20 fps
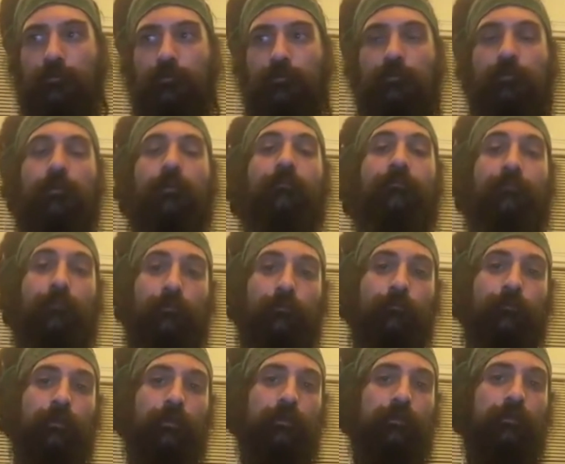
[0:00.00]

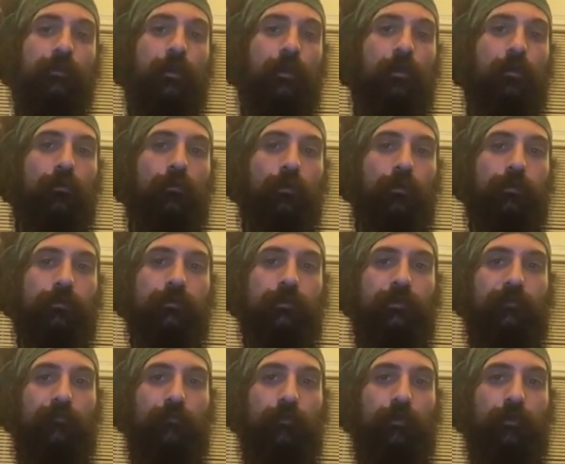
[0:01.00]
affirmed this with
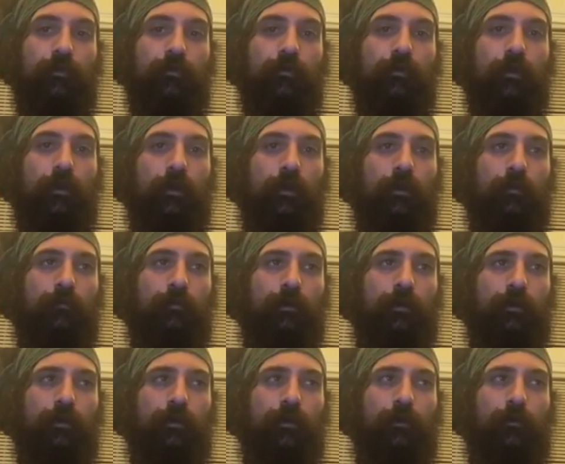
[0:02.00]
Stephen Buhner,
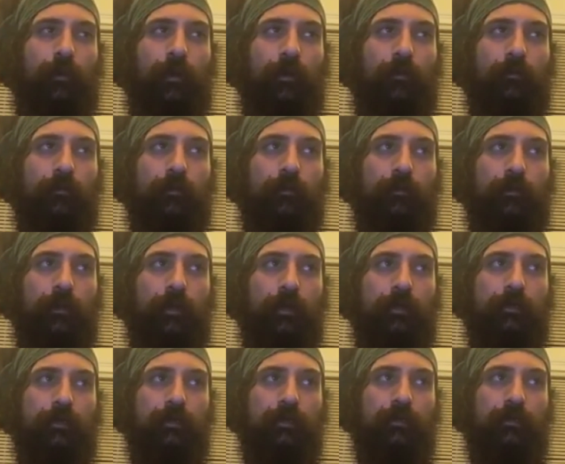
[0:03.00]
but apparently the
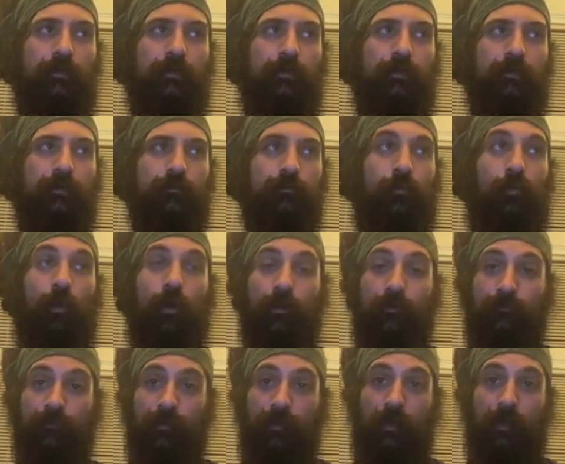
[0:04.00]
idea is, one
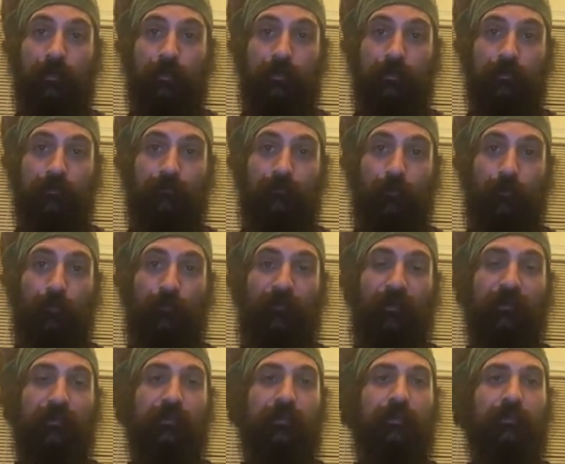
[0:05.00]
of the ideas for
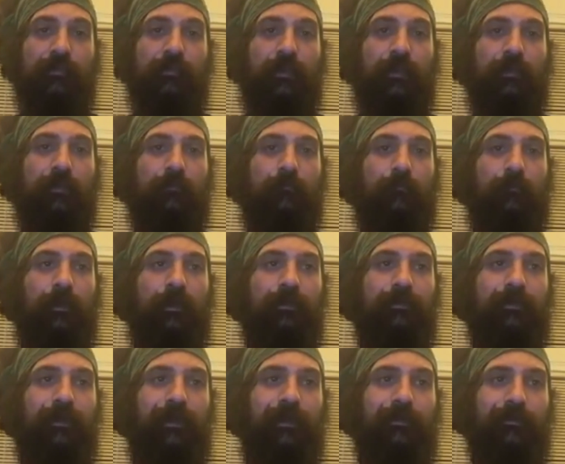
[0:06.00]
prevention is that it makes
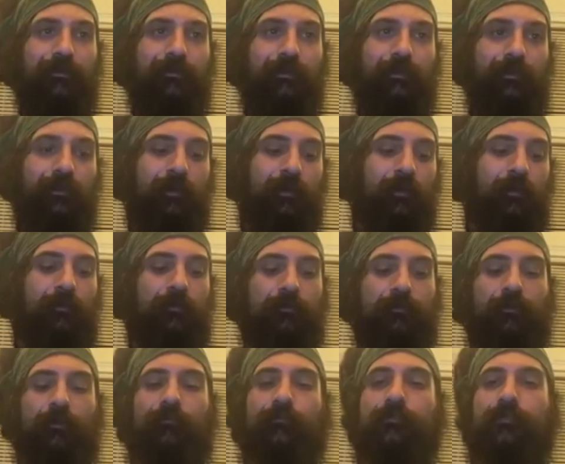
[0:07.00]
actually the
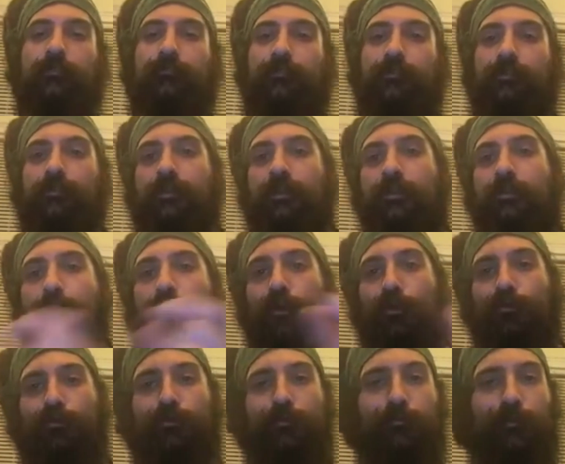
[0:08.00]
surface of your skin
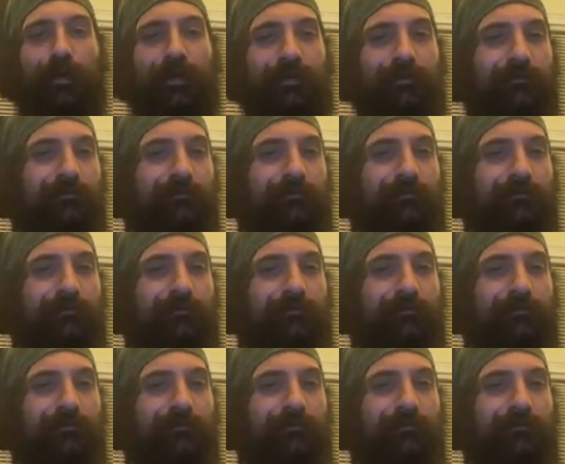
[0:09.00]
harder to bite,